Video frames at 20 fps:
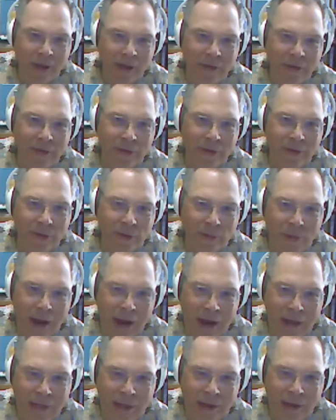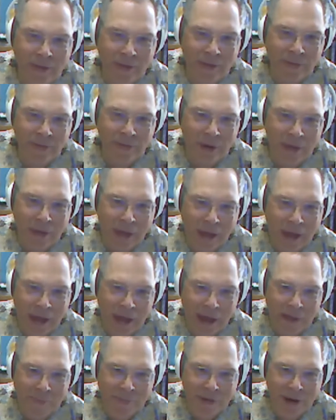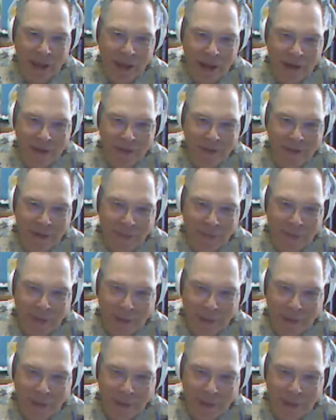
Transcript: this is great. This is really comprehensive."